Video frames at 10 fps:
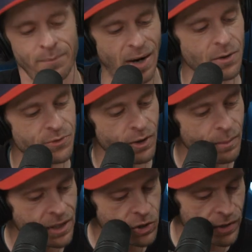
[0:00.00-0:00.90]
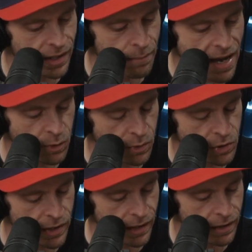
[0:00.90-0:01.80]
But I was filming a trick, manual
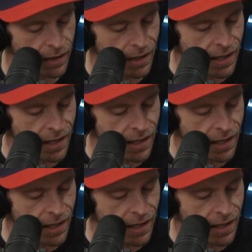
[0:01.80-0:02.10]
trick,